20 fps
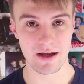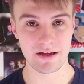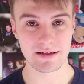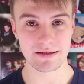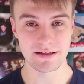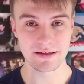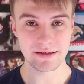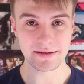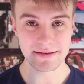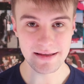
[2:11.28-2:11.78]

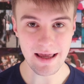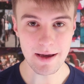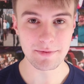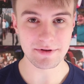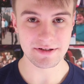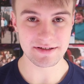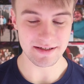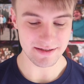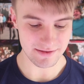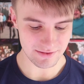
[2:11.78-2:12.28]
Right,
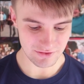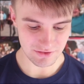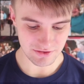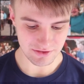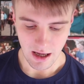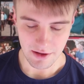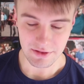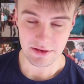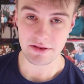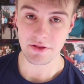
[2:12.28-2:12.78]
Nemesis.
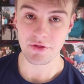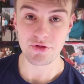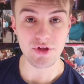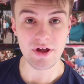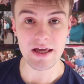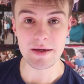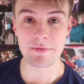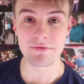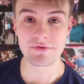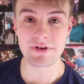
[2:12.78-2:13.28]
I think the
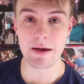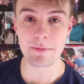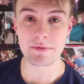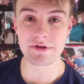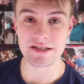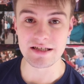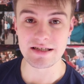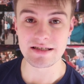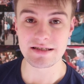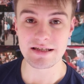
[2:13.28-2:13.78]
theme of
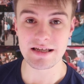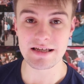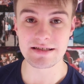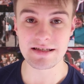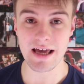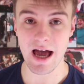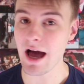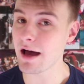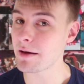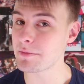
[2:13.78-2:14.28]
Nemesis
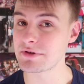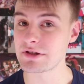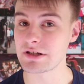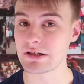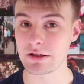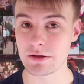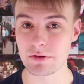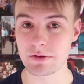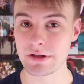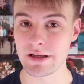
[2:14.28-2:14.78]
is
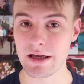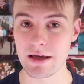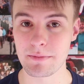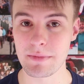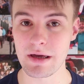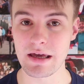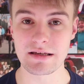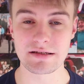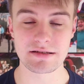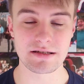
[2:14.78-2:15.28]
absolutely
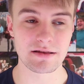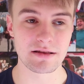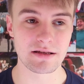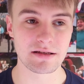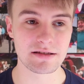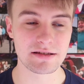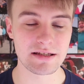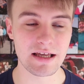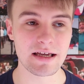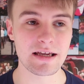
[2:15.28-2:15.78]
amazing.
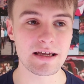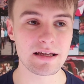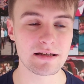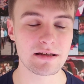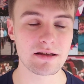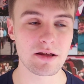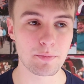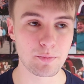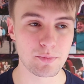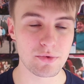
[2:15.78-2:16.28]
The
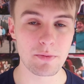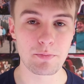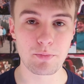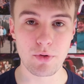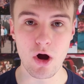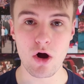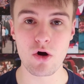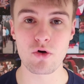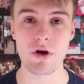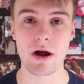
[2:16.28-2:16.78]
digging, the
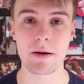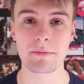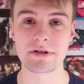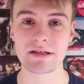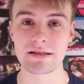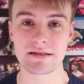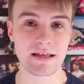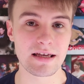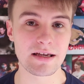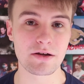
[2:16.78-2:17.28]
program
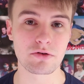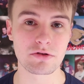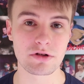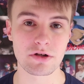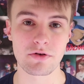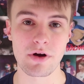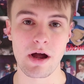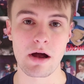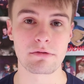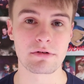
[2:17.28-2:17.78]
to dig
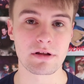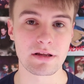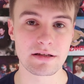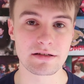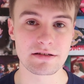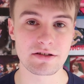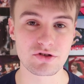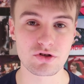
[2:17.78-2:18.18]
underground and then